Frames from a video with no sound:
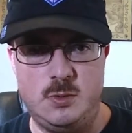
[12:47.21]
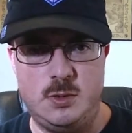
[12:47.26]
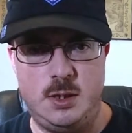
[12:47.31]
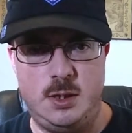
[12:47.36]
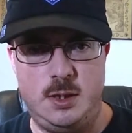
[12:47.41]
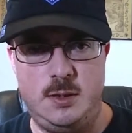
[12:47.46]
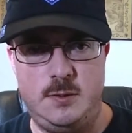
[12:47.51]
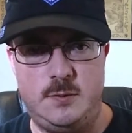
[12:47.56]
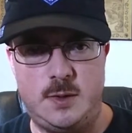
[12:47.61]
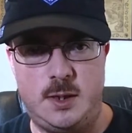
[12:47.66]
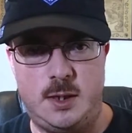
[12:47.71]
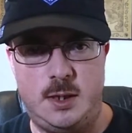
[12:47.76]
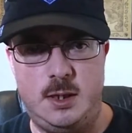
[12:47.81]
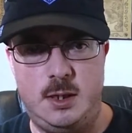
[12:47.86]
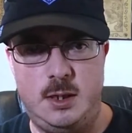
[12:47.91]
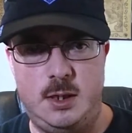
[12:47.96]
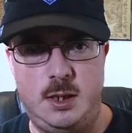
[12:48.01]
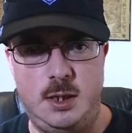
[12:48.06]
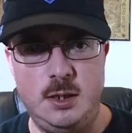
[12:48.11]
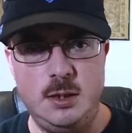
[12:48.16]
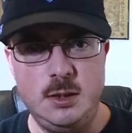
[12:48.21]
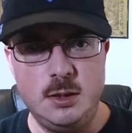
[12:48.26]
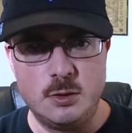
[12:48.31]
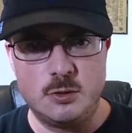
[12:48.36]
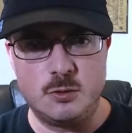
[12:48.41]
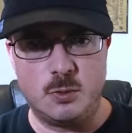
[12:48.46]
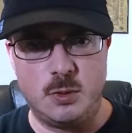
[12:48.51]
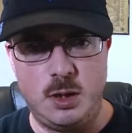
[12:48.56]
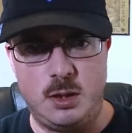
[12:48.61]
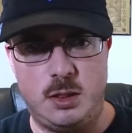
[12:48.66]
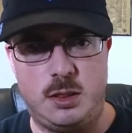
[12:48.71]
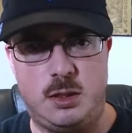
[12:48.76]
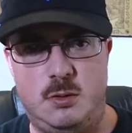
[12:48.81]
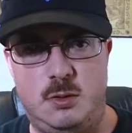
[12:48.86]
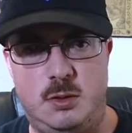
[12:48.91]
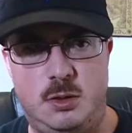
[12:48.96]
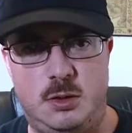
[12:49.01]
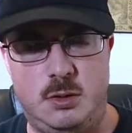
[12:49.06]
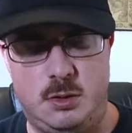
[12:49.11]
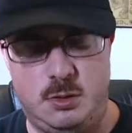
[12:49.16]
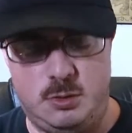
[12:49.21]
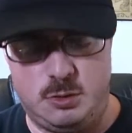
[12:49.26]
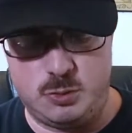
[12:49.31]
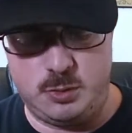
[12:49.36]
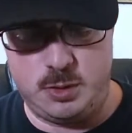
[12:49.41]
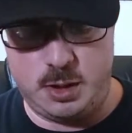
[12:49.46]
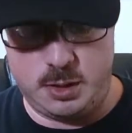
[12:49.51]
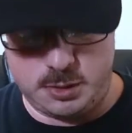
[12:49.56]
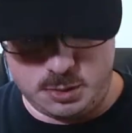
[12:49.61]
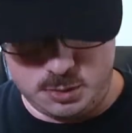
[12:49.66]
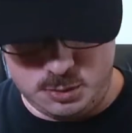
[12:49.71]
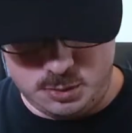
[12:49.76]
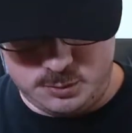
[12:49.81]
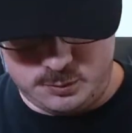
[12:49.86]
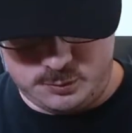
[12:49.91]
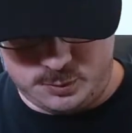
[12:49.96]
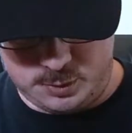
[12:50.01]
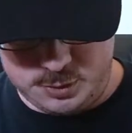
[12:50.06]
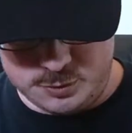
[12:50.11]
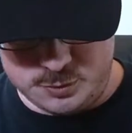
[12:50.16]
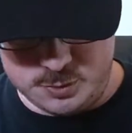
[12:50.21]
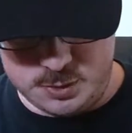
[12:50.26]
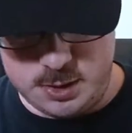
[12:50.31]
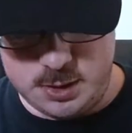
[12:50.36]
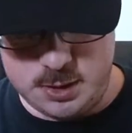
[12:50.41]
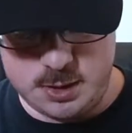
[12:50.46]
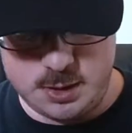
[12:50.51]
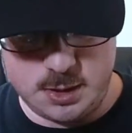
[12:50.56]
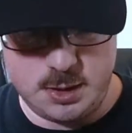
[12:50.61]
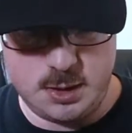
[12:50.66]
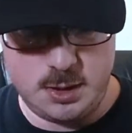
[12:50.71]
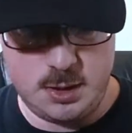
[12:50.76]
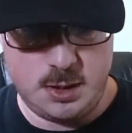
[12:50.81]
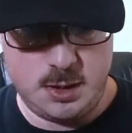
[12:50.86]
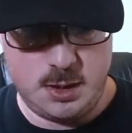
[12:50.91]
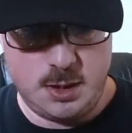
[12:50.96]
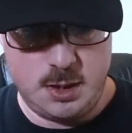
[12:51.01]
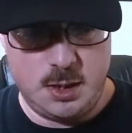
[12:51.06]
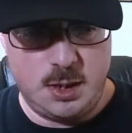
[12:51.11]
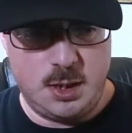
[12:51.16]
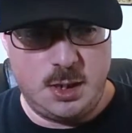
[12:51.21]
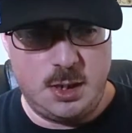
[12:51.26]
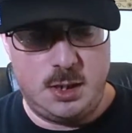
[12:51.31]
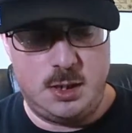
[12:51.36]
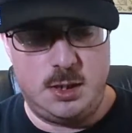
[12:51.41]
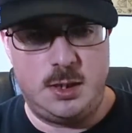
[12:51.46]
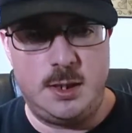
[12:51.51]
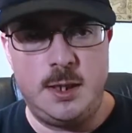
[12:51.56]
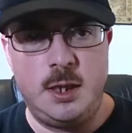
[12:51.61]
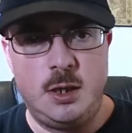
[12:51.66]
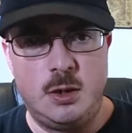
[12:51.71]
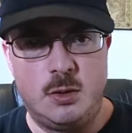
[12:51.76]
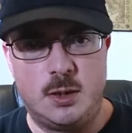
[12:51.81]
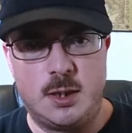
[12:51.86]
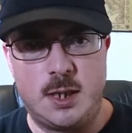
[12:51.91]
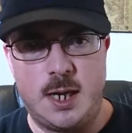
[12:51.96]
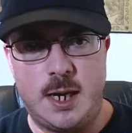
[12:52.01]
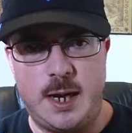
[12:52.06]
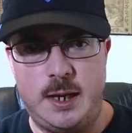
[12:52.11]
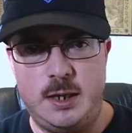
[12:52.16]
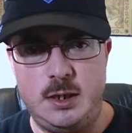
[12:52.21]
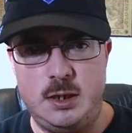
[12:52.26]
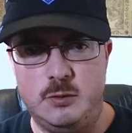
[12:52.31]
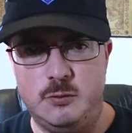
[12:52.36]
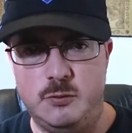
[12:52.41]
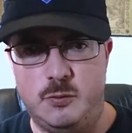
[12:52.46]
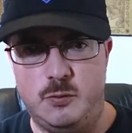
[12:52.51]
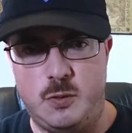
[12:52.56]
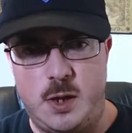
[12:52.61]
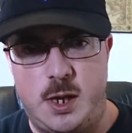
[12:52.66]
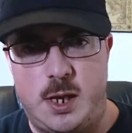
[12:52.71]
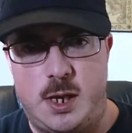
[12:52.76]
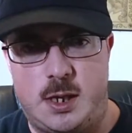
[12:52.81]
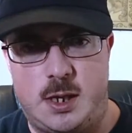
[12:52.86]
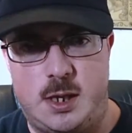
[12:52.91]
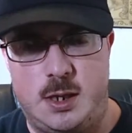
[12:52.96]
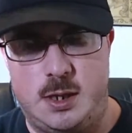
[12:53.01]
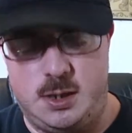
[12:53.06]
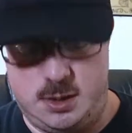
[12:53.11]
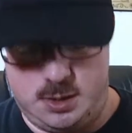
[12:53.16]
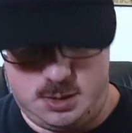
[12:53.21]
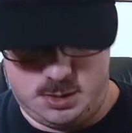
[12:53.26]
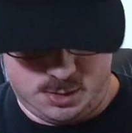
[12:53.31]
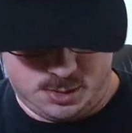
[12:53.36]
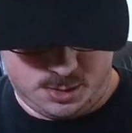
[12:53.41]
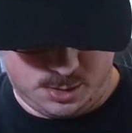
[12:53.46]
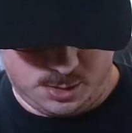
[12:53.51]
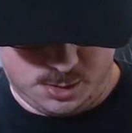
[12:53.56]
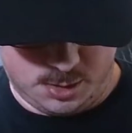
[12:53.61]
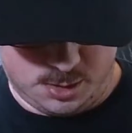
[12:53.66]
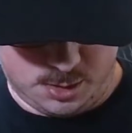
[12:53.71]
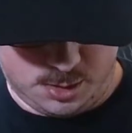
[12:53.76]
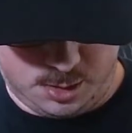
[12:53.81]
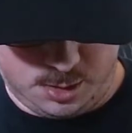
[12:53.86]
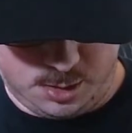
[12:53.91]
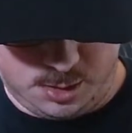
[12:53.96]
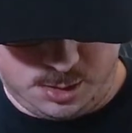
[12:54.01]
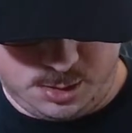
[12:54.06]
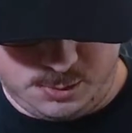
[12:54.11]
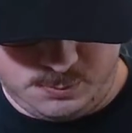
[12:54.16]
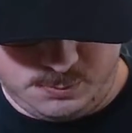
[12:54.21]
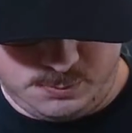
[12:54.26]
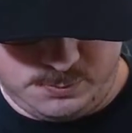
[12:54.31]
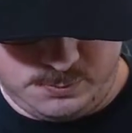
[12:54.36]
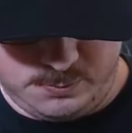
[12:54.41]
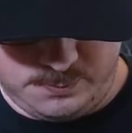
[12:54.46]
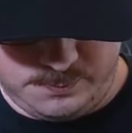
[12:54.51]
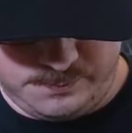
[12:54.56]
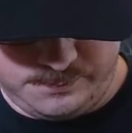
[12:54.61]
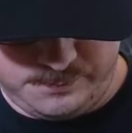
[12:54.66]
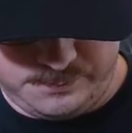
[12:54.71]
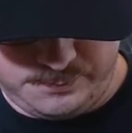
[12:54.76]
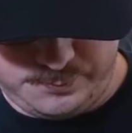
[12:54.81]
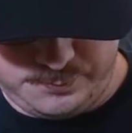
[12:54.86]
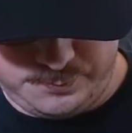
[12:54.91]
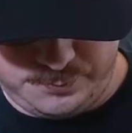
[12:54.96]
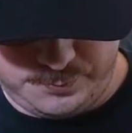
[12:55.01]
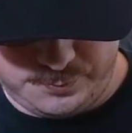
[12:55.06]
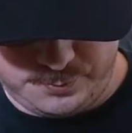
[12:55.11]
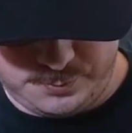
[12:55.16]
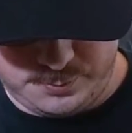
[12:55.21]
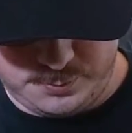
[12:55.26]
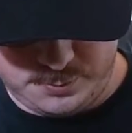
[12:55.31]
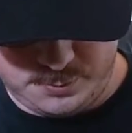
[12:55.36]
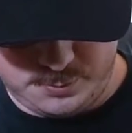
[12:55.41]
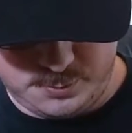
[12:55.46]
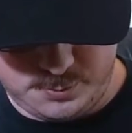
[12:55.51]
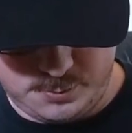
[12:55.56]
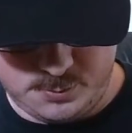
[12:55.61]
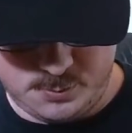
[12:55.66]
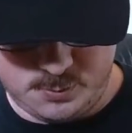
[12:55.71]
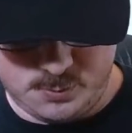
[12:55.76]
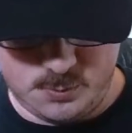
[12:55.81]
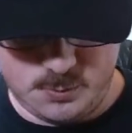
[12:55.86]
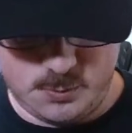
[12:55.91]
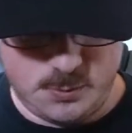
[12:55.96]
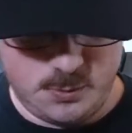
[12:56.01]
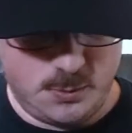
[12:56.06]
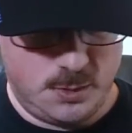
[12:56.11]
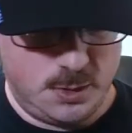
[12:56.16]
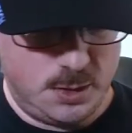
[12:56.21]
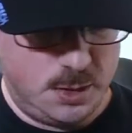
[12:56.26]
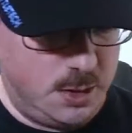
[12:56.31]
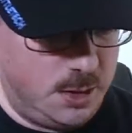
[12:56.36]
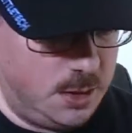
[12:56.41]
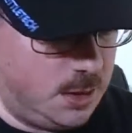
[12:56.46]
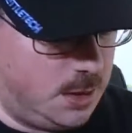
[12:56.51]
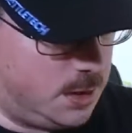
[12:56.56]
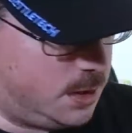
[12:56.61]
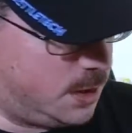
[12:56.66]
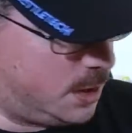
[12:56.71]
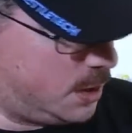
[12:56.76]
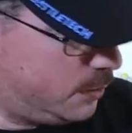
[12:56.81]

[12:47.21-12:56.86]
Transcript: the uh, the thing about Marik though is that in the 23rd 23rd century they are kind of weak um,